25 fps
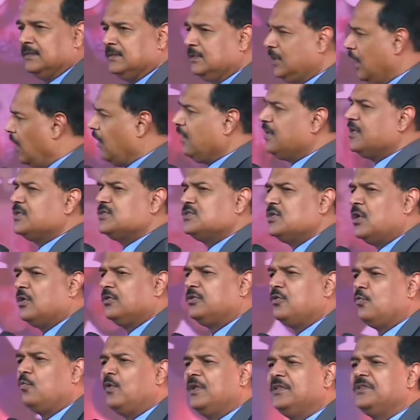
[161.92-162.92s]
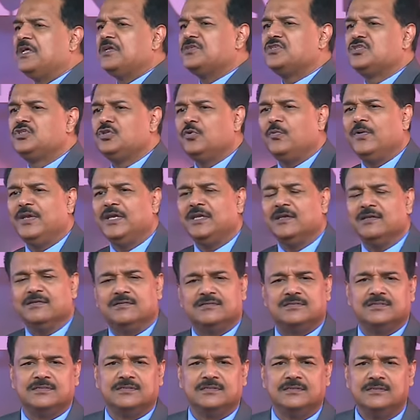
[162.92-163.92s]
God is not the one that's doing
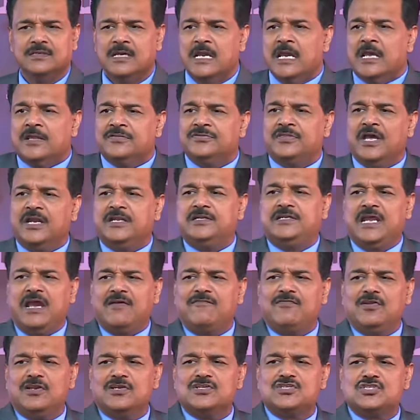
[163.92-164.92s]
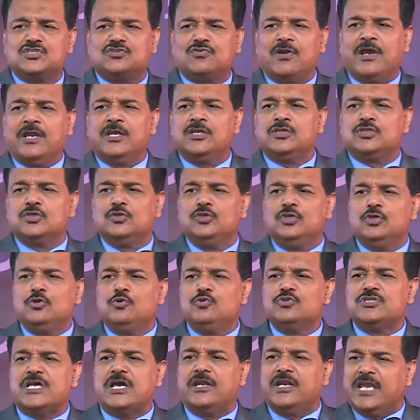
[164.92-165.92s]
it. The devil is trying to
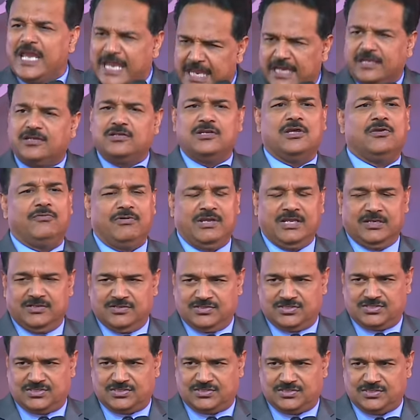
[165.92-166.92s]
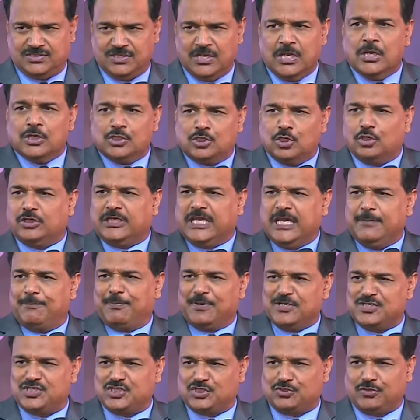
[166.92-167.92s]
use our ignorance to keep
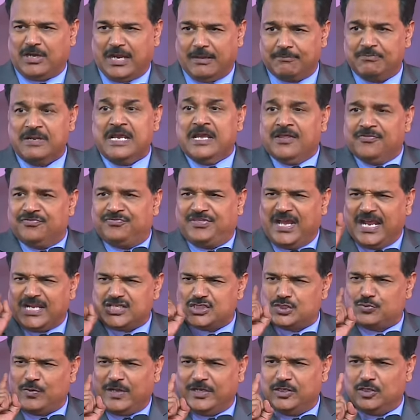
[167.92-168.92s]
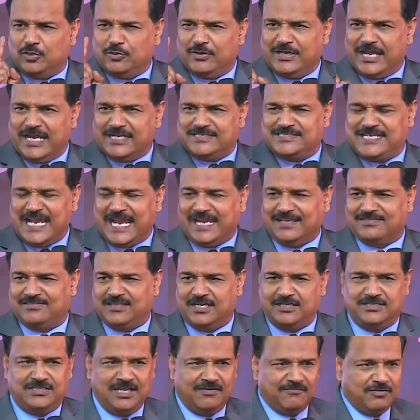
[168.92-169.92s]
us trapped. That's why you're going to attack
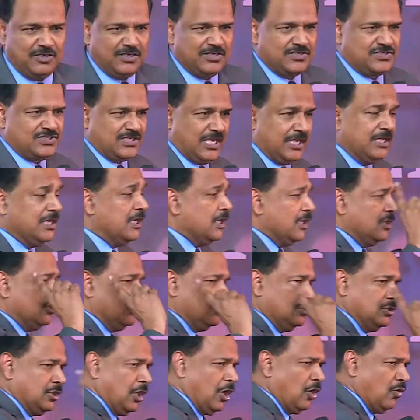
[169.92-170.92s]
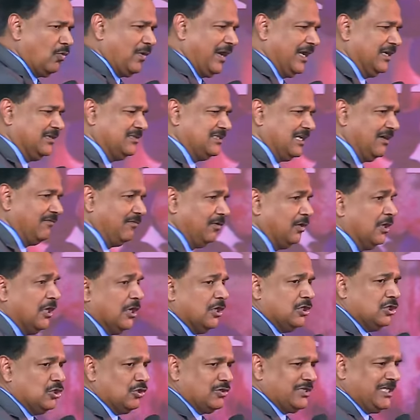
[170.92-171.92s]
the devil and say, "No way, devil,
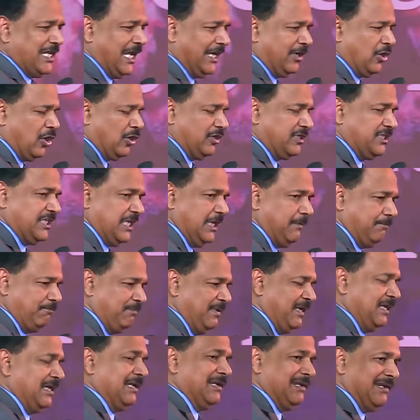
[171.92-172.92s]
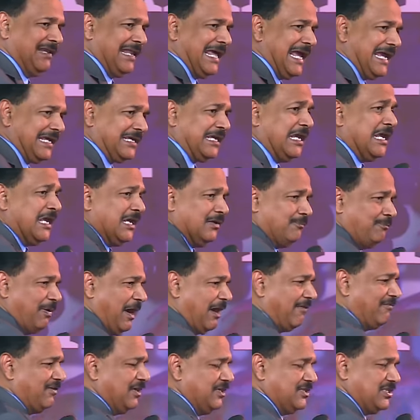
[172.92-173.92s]
you cannot keep me in lack.
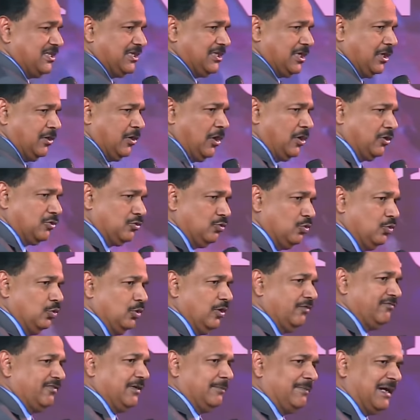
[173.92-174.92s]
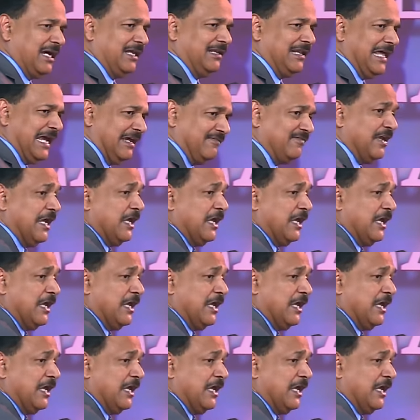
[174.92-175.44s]
Poverty cannot rule over my life.